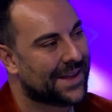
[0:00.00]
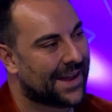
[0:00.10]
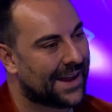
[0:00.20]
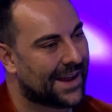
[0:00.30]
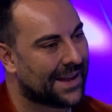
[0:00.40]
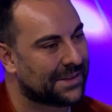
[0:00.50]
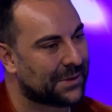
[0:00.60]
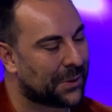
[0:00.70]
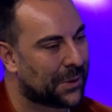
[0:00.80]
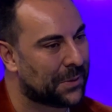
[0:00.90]
and you
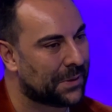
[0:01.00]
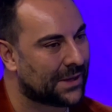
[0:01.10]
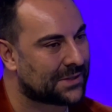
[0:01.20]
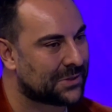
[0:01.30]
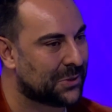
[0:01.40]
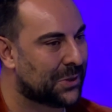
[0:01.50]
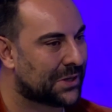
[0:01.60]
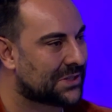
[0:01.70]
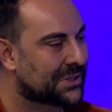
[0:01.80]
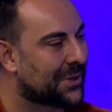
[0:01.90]
got
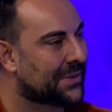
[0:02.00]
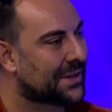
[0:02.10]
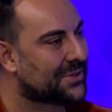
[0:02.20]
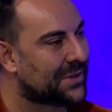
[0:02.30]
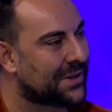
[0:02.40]
to just go on that journey. I could have